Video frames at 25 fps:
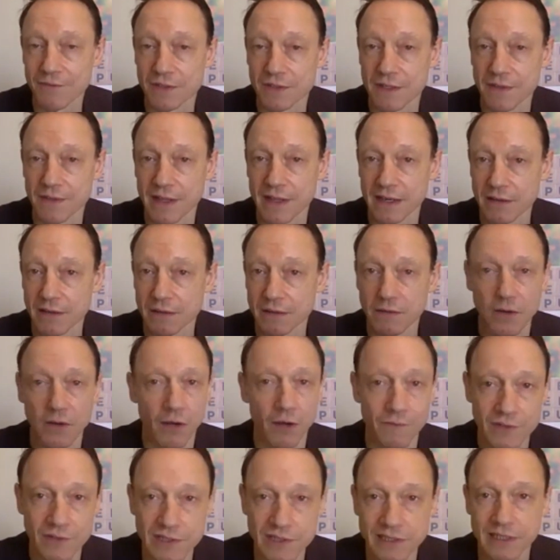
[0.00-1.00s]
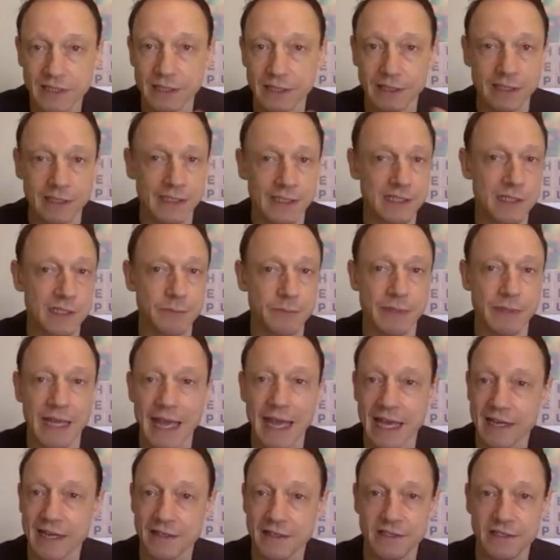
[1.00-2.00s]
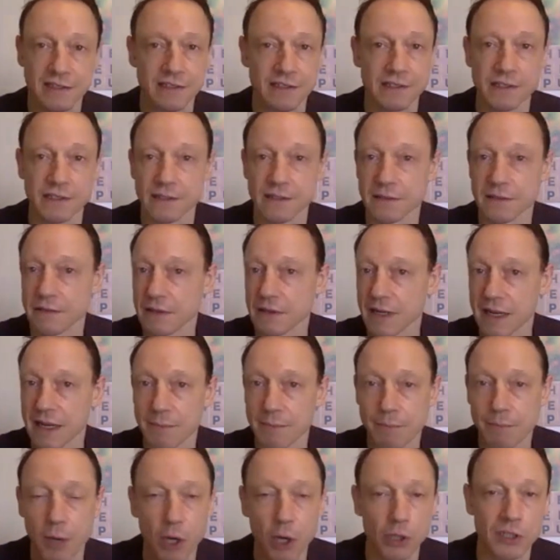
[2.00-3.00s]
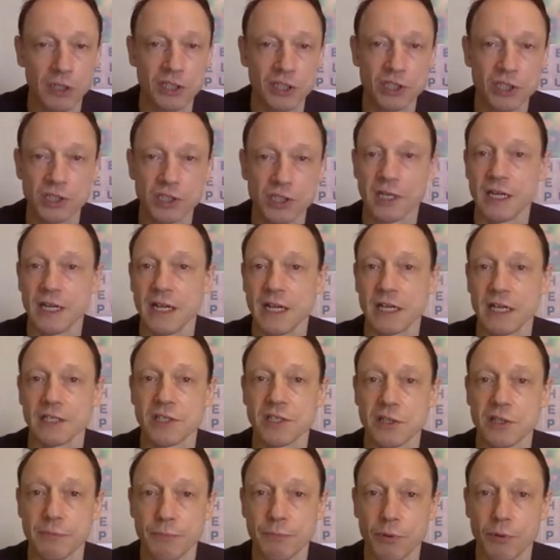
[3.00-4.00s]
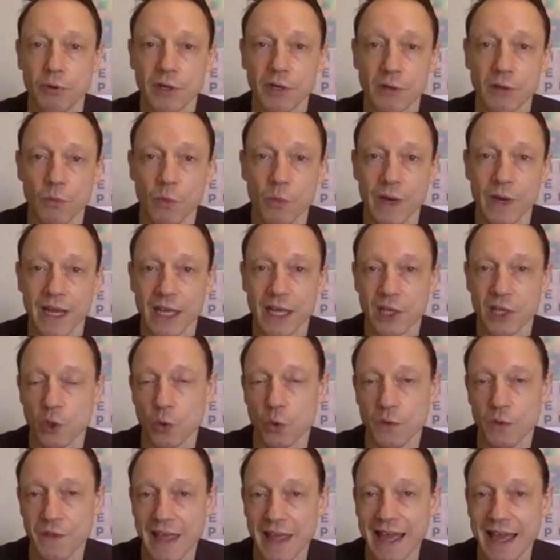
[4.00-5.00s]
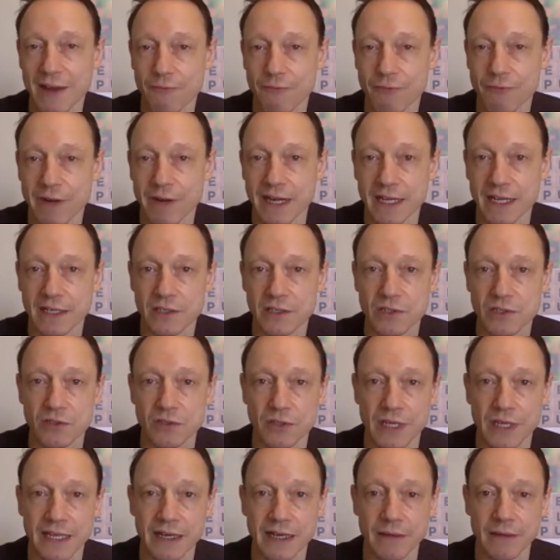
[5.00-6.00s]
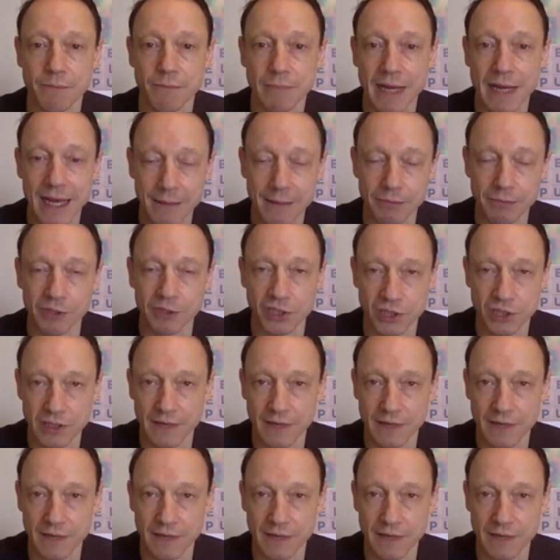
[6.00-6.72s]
And then obviously it needs to be edited and polished to the point where you're now ready to get it published.